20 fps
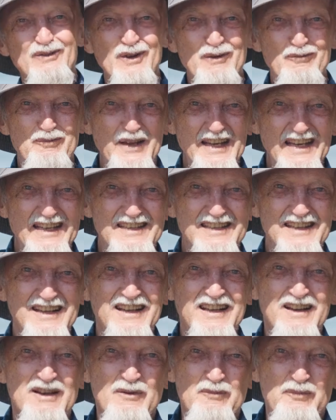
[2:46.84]
will beat
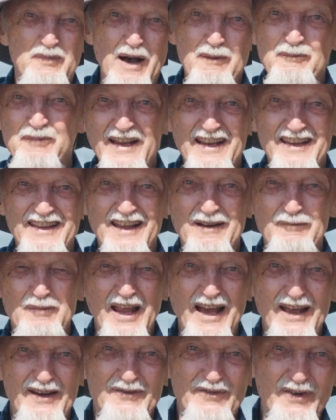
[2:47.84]
pumping the
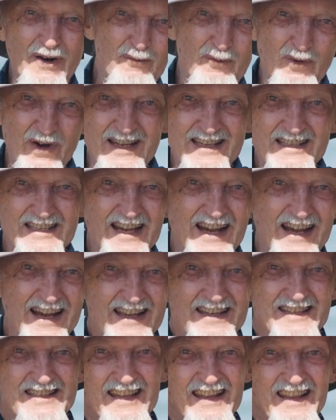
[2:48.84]
blood from one
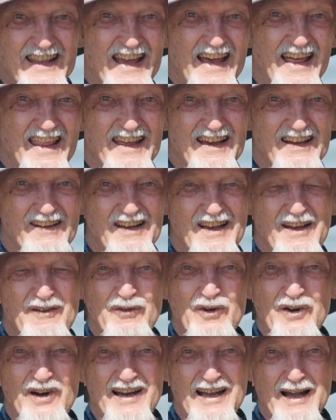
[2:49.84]
side to the other
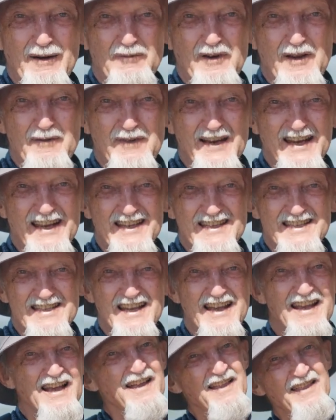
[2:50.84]
for a couple of minutes,
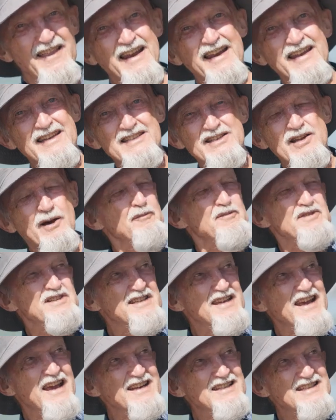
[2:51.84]
then it stops,
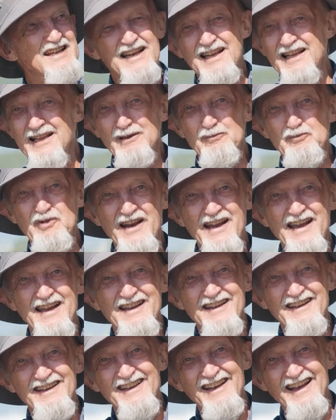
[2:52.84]
takes a little break,
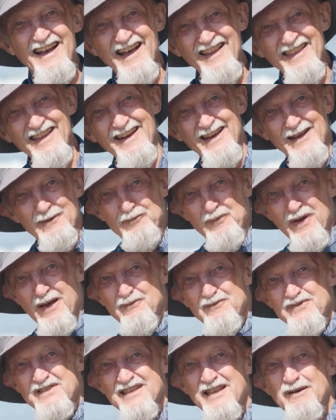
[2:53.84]
and then it
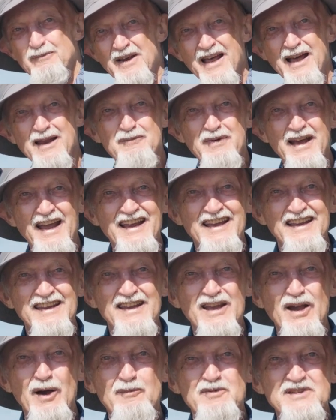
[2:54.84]
pumps the blood back in
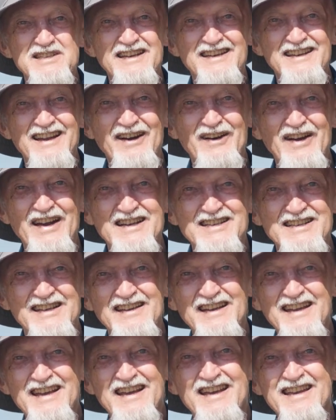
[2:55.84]
the opposite direction.
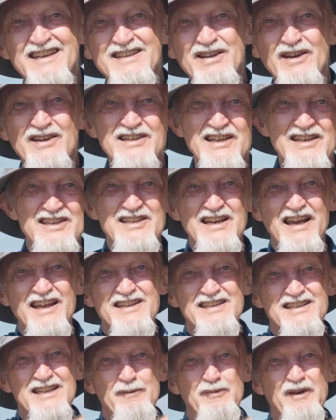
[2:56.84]
So it just
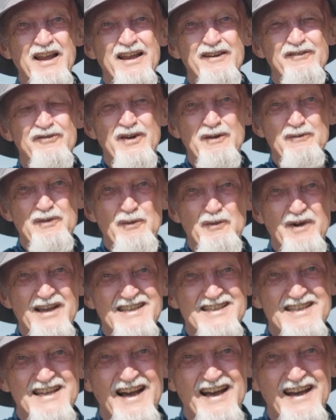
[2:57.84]
shunts the blood from the
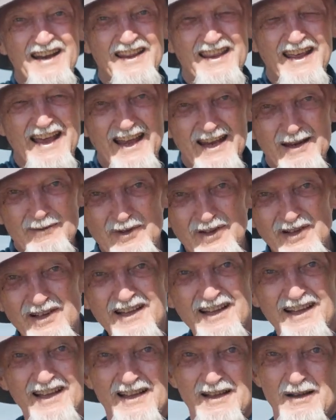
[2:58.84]
one side of the animal
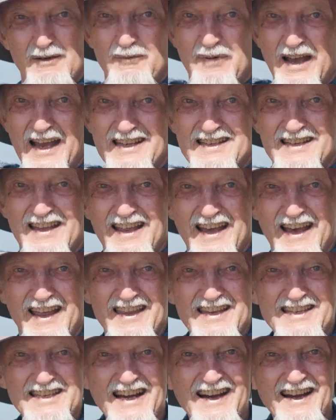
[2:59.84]
back to the
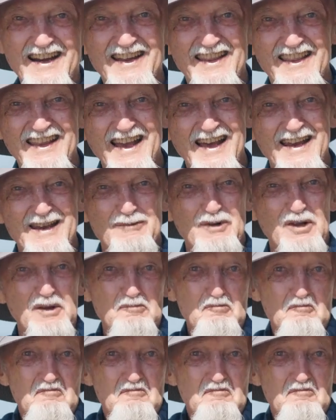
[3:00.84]
other side of the animal.